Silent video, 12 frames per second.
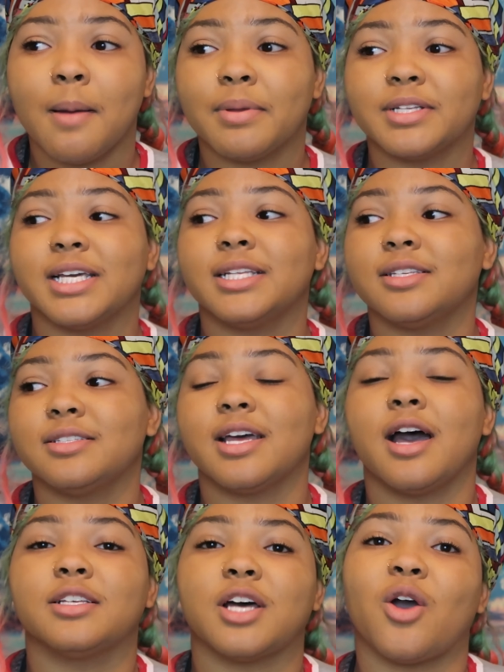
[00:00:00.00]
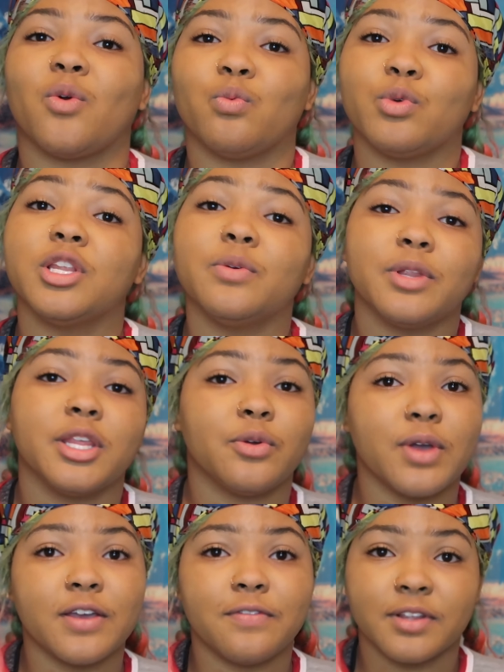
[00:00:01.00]
protective styles are really
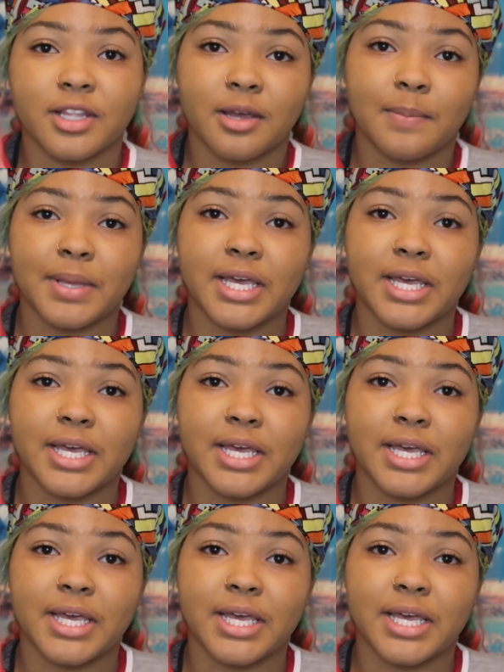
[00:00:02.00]
great for them,